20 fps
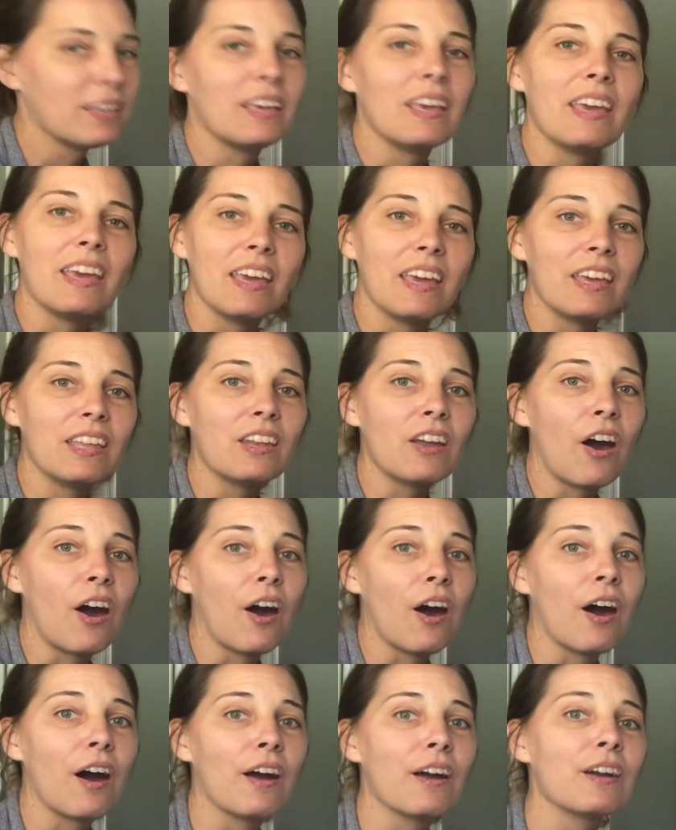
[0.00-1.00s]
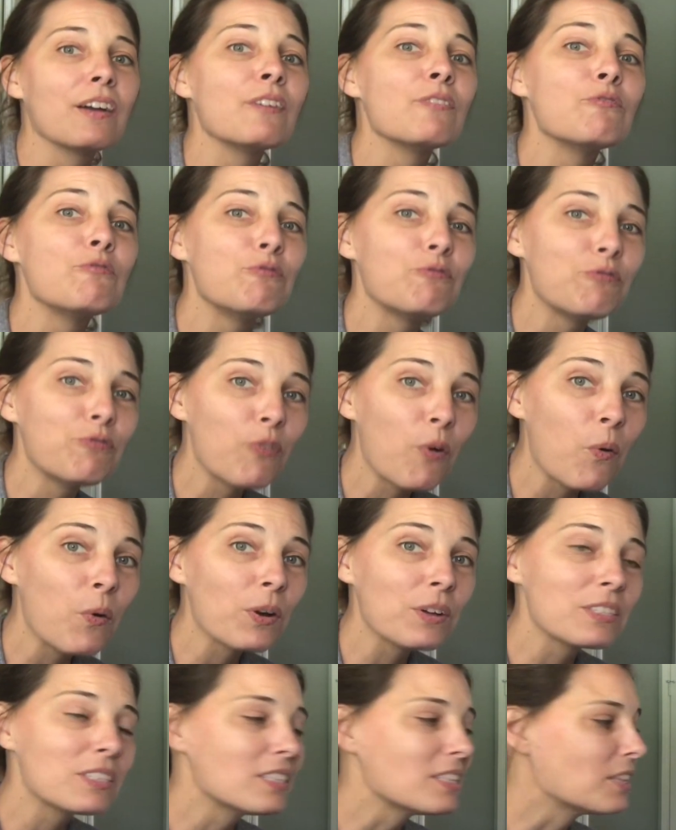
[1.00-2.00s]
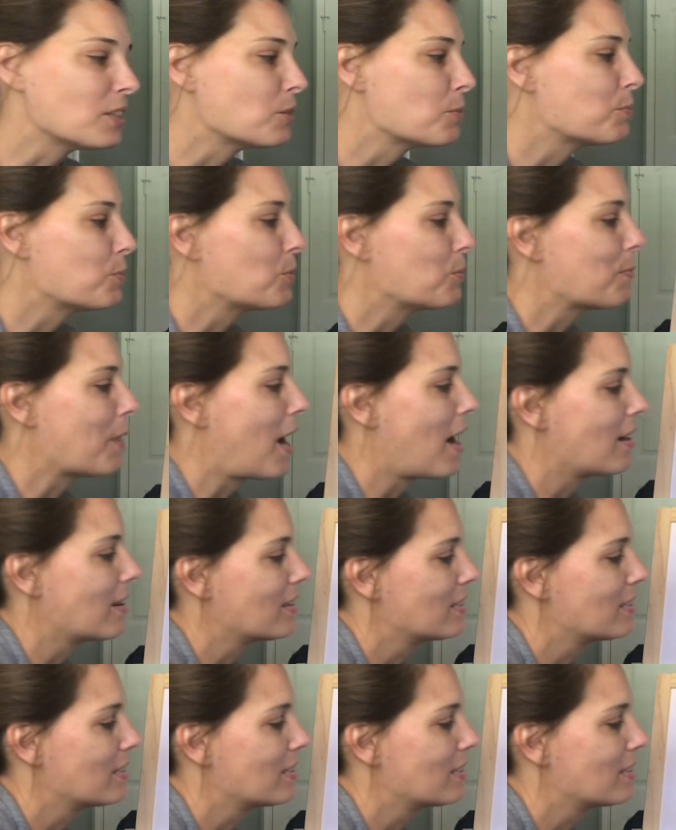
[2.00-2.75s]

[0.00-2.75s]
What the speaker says: in our 4-syllable box.